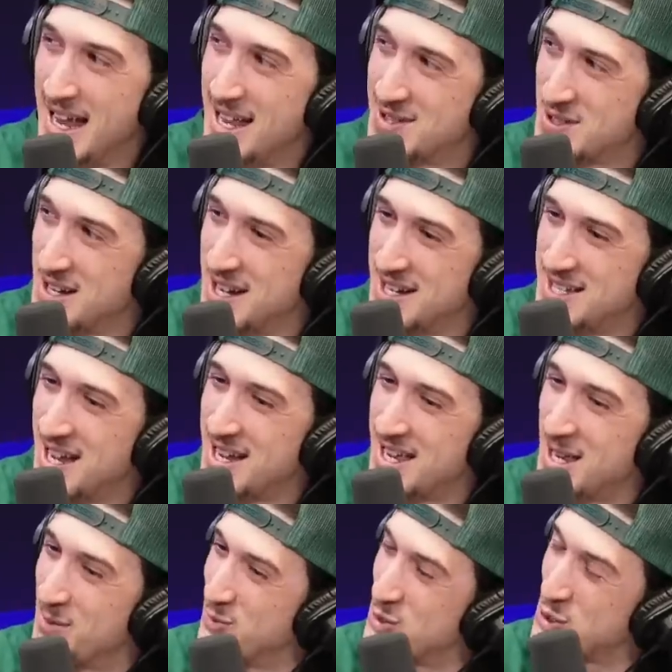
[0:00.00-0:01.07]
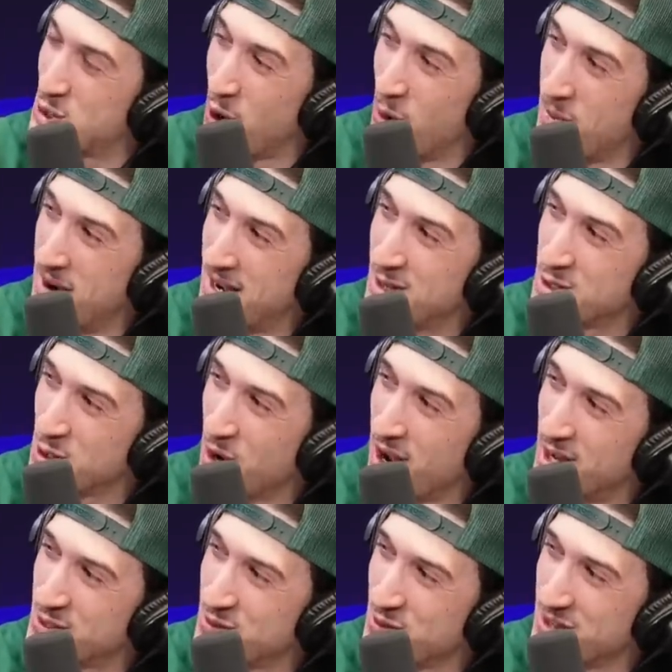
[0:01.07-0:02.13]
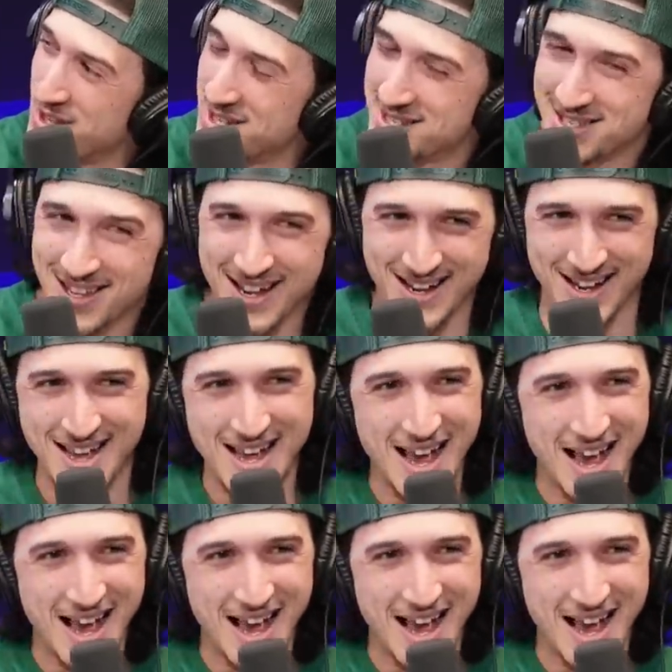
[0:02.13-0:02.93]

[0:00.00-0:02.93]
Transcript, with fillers: it's gonna take him so many tries for this. Like